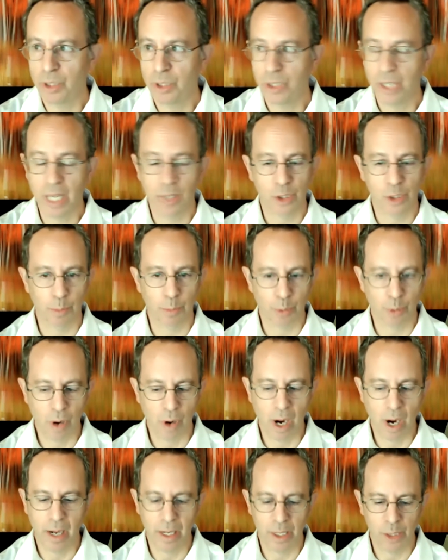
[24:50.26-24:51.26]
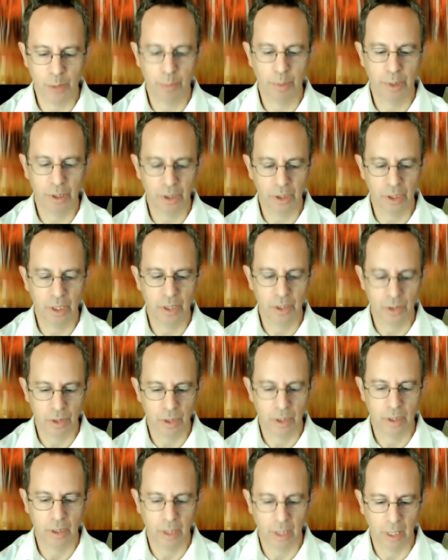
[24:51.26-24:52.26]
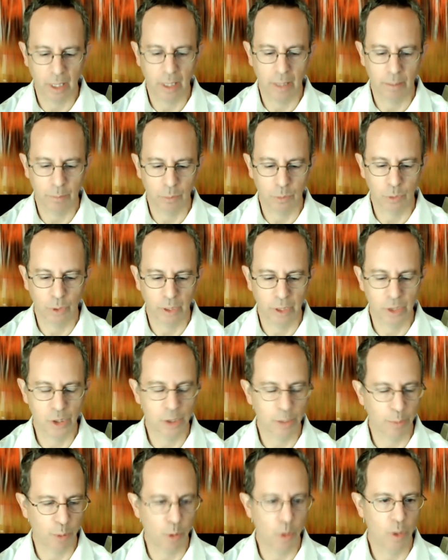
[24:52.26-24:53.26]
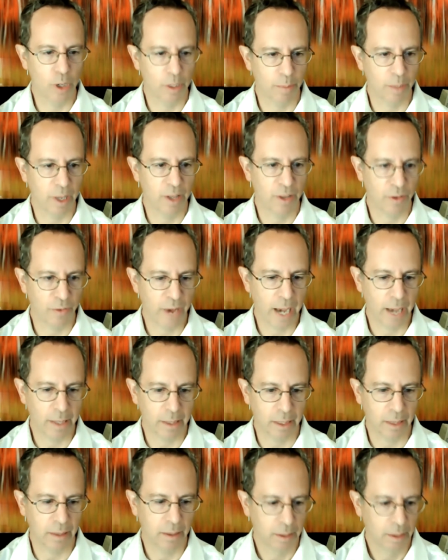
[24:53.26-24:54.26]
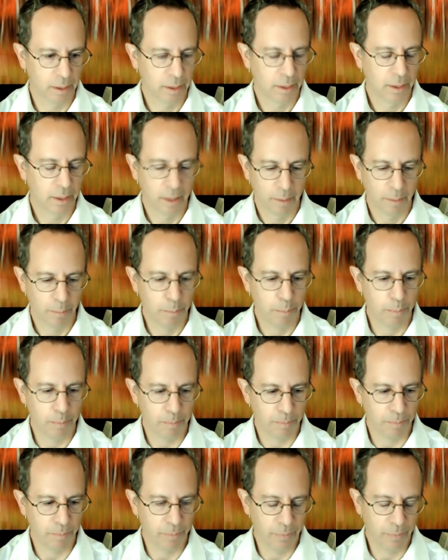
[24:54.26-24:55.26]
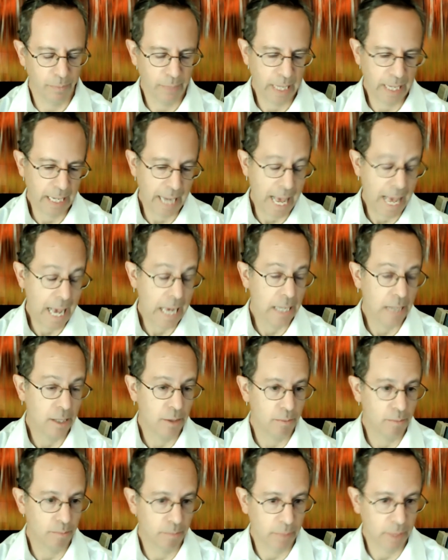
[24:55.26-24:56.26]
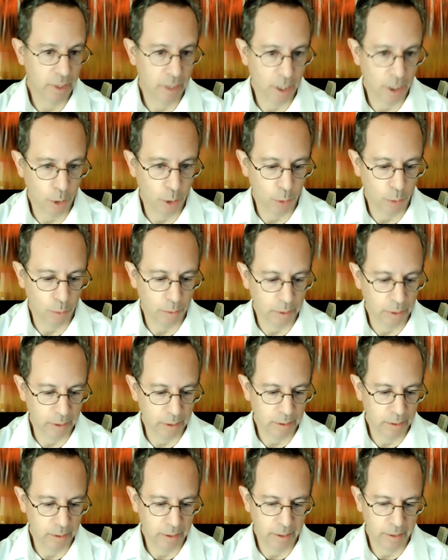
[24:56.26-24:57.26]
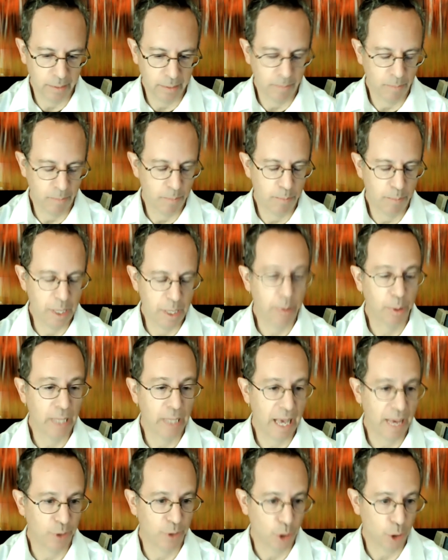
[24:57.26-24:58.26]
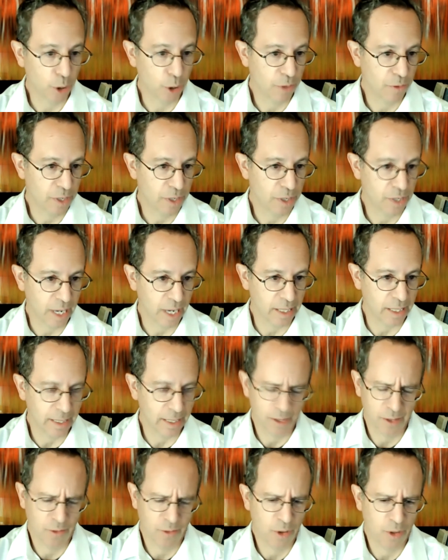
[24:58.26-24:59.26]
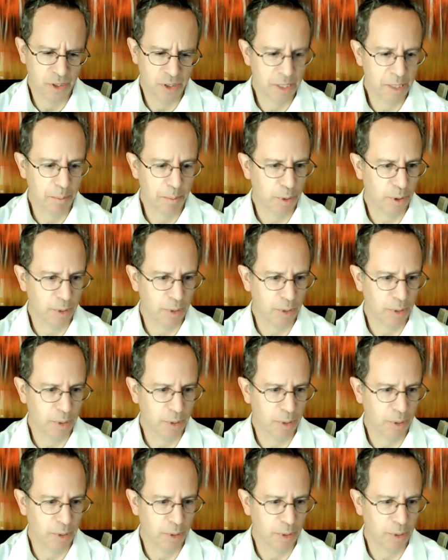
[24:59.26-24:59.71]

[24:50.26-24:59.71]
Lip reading: I've spoken to say, this is a great idea. I love it. Whether they need to or want to work within this model, they think it's a great model